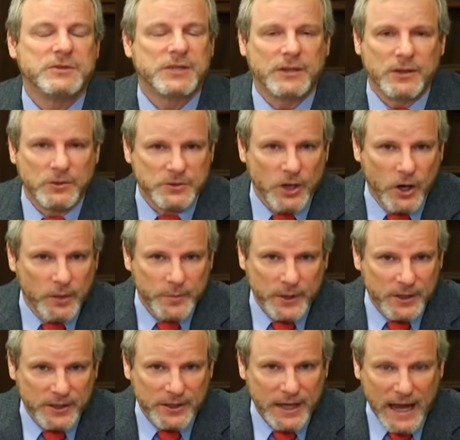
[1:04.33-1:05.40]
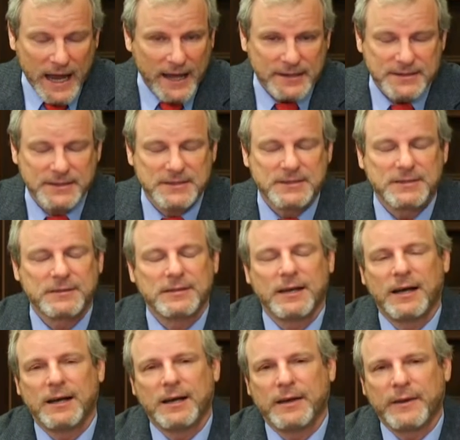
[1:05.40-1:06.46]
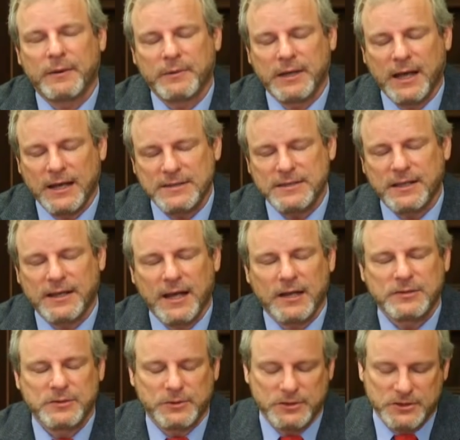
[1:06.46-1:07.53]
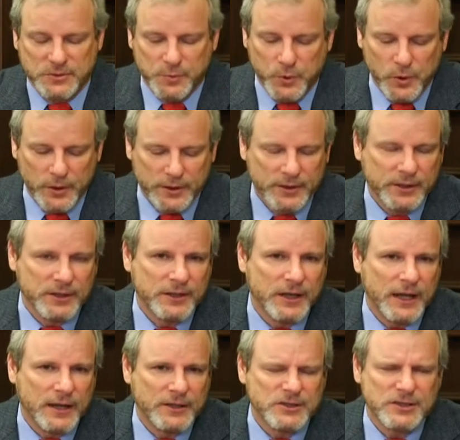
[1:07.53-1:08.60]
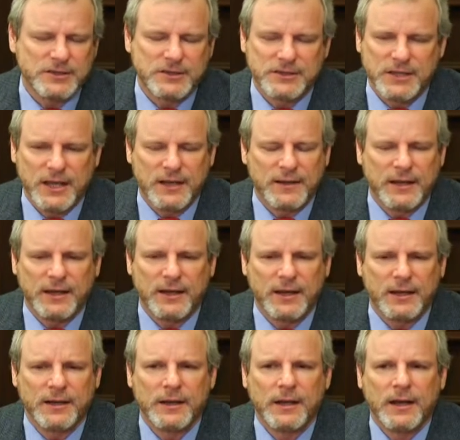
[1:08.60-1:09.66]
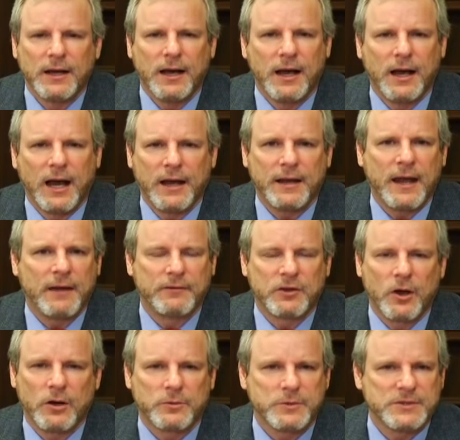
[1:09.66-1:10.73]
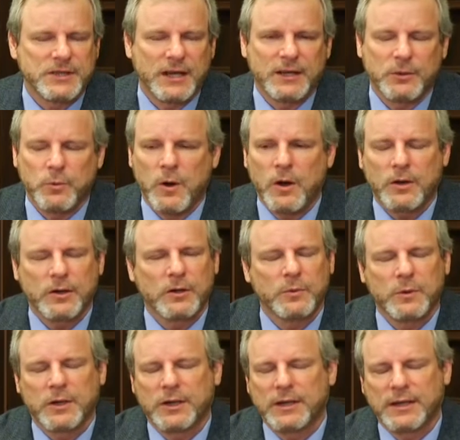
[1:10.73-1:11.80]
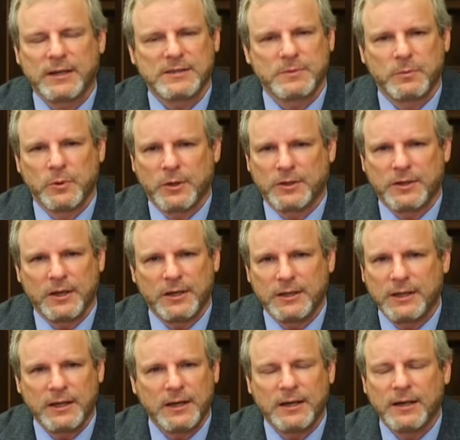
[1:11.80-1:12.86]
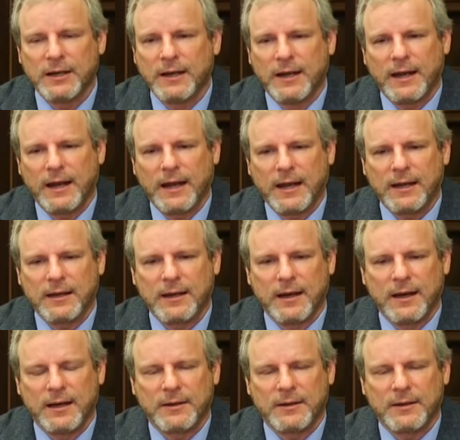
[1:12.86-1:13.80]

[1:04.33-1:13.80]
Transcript: was in those ARPA asks that we asked the council to support, and just to say that I have talked with Sandy Walker. We're going to get some work done here, and